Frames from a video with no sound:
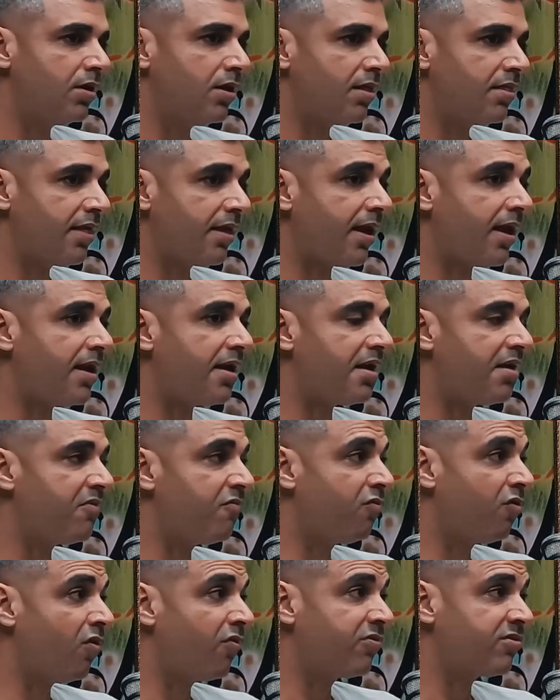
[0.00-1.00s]
they're gonna
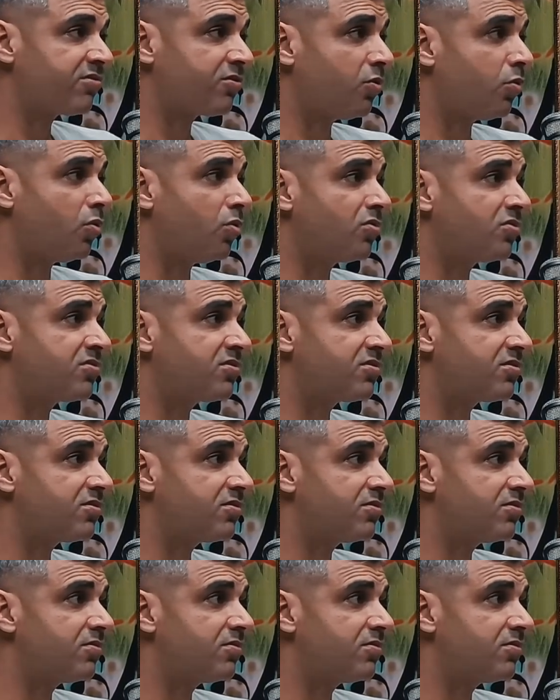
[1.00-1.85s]
involve schools